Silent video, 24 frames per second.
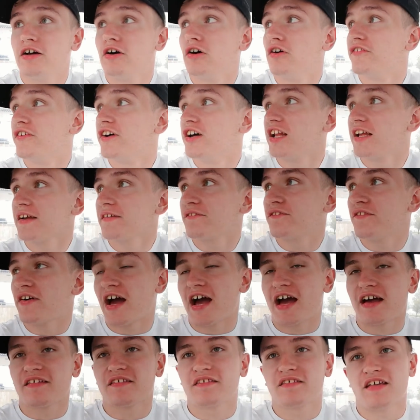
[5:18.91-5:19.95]
other like
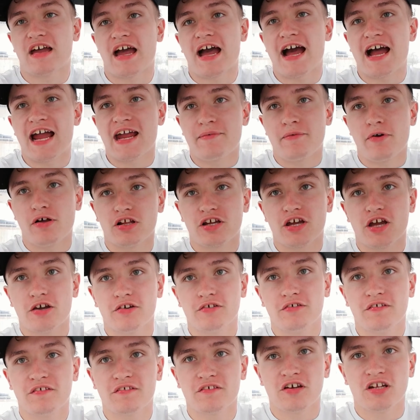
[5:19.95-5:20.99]
fast high roller
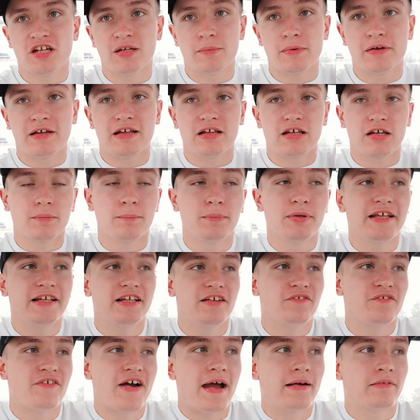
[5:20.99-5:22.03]
coaster, and I'm like
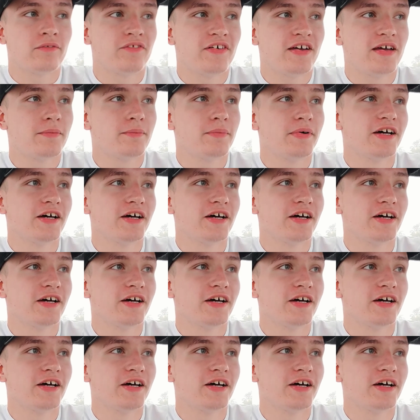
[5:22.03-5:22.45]
completely fine with it.